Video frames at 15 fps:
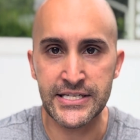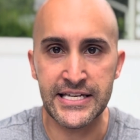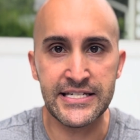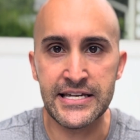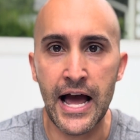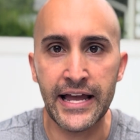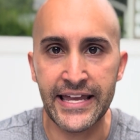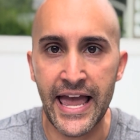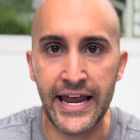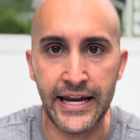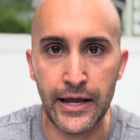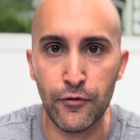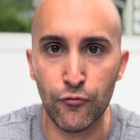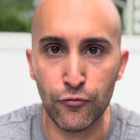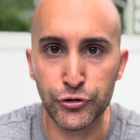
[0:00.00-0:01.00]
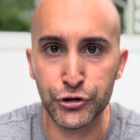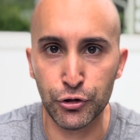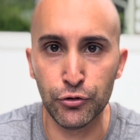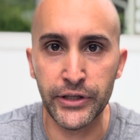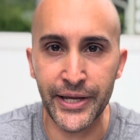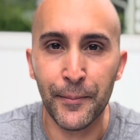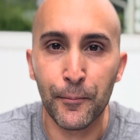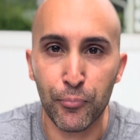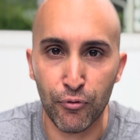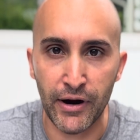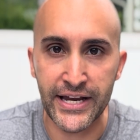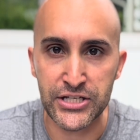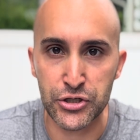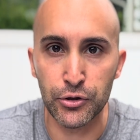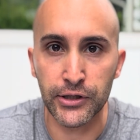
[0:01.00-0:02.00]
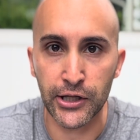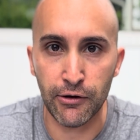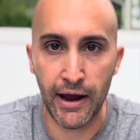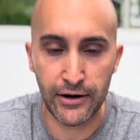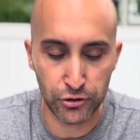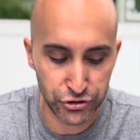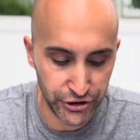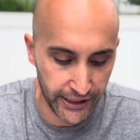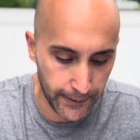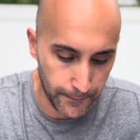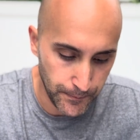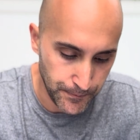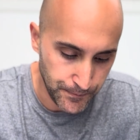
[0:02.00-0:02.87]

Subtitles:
has not yet truly embraced nuclear energy.